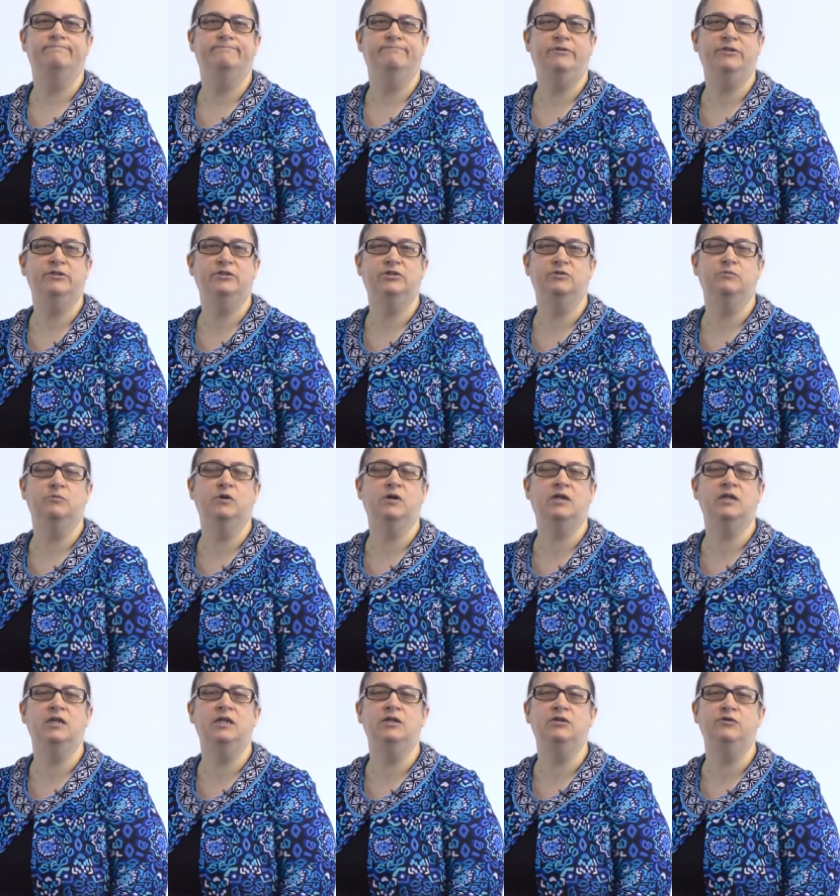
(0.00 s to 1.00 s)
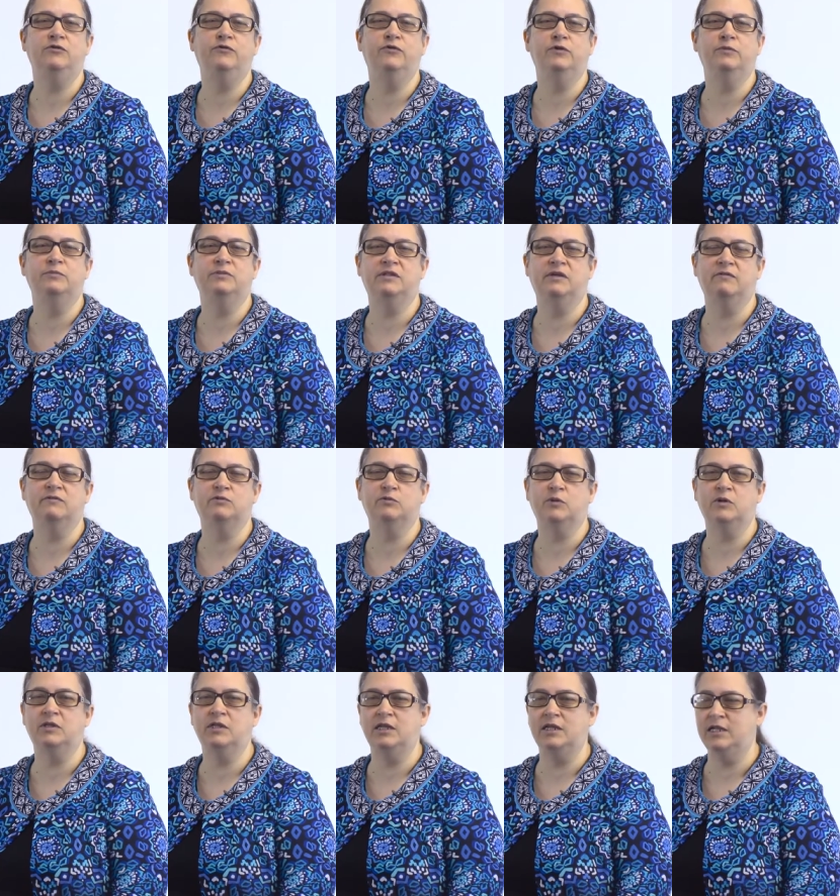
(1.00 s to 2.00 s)
function. What can they do for themselves?
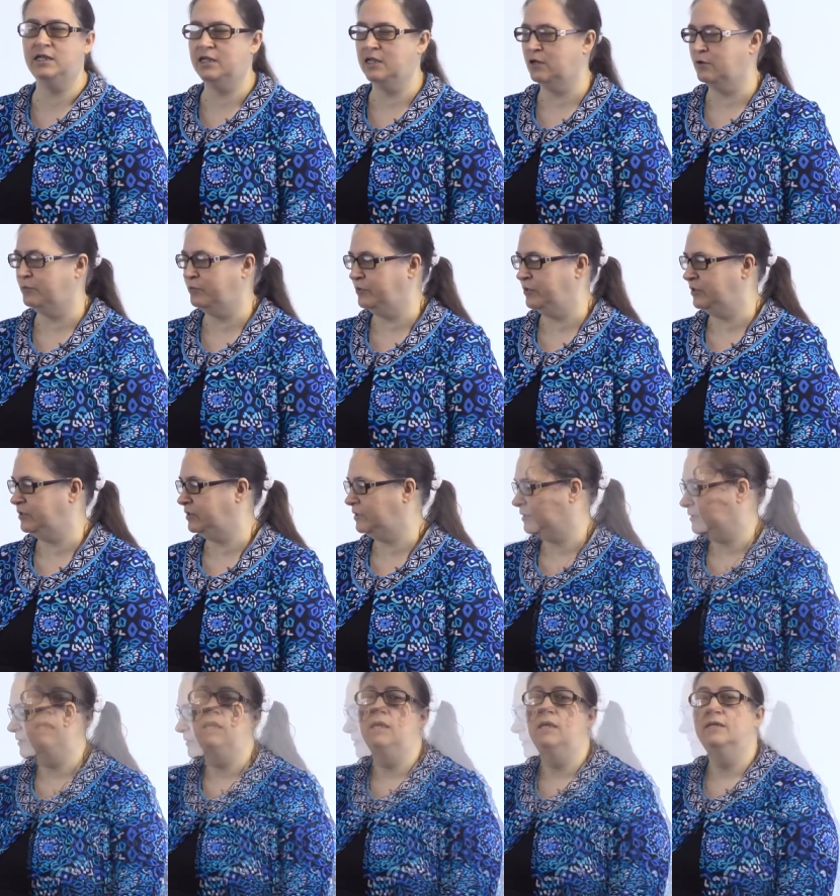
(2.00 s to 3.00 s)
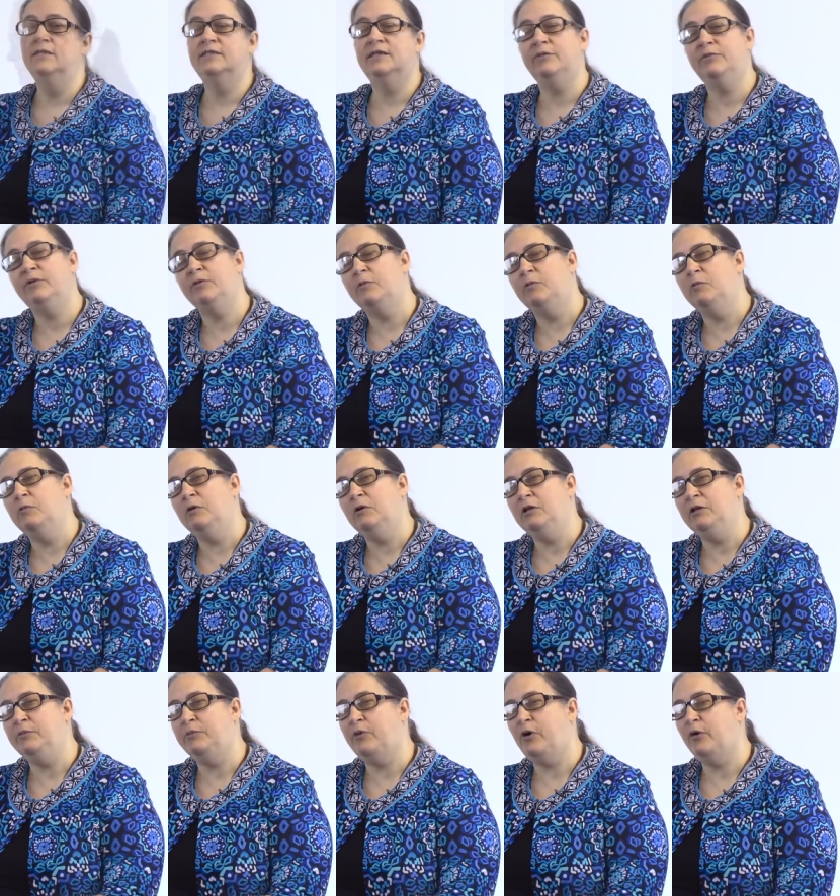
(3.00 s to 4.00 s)
What do they need help with? Something we
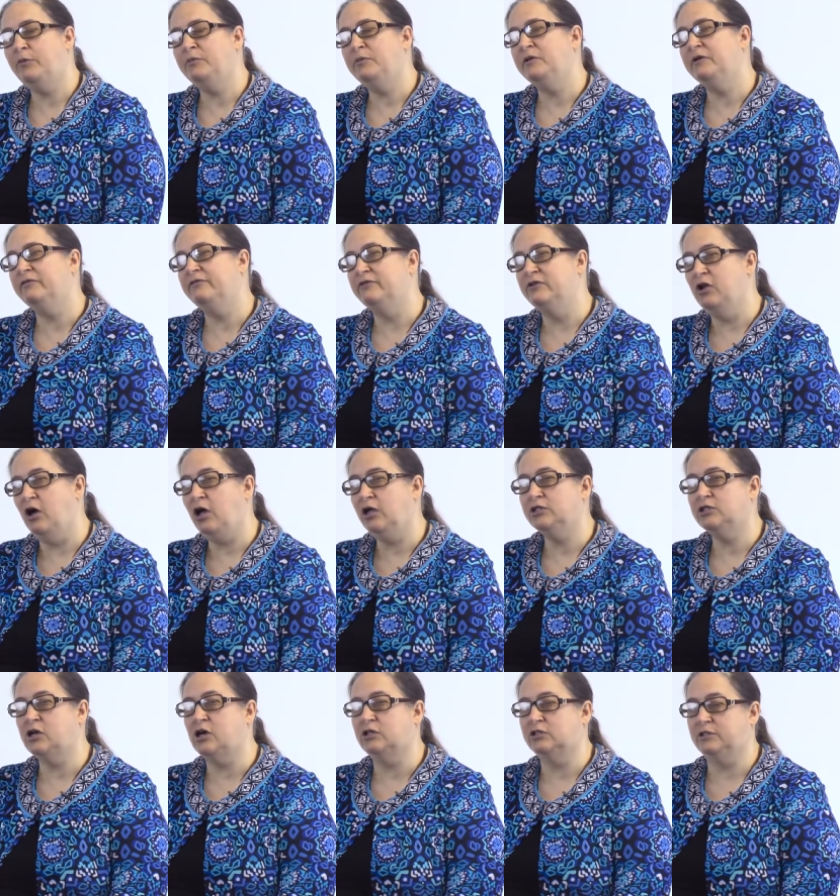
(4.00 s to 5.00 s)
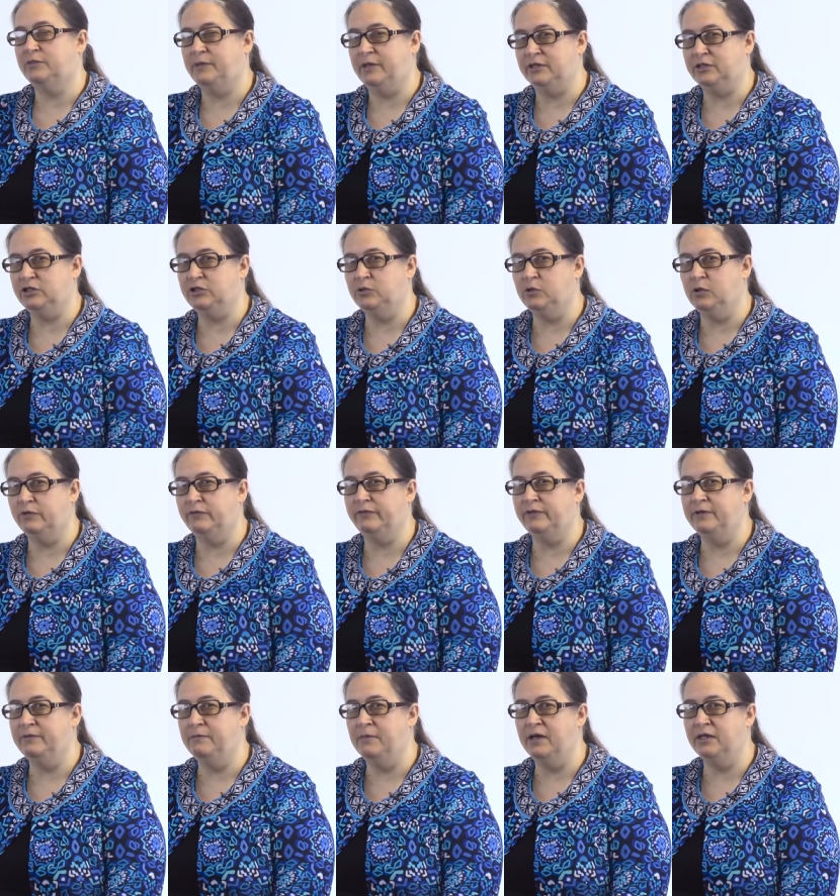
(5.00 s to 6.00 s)
really probably have not talked about too
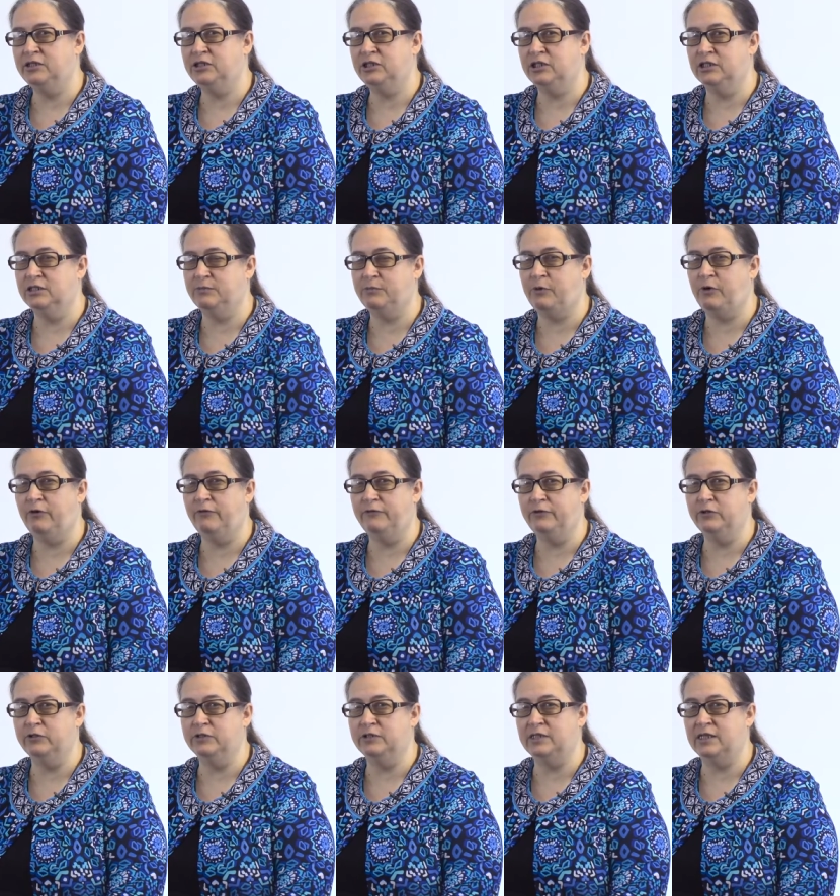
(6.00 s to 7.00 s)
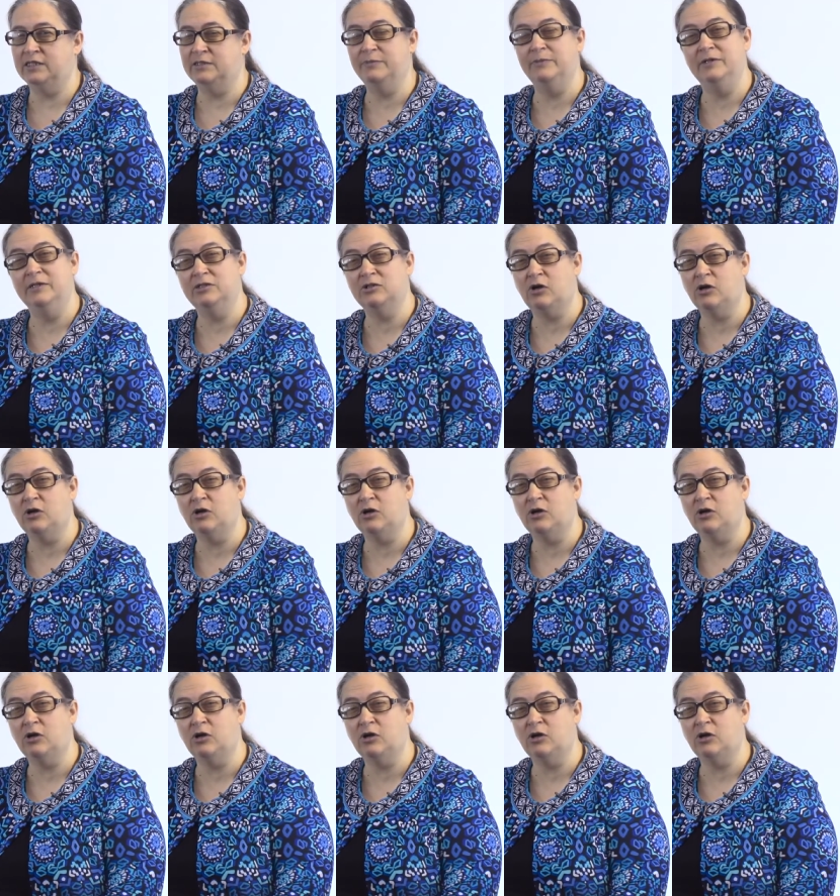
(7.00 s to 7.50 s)
awfully much as part of your assessment is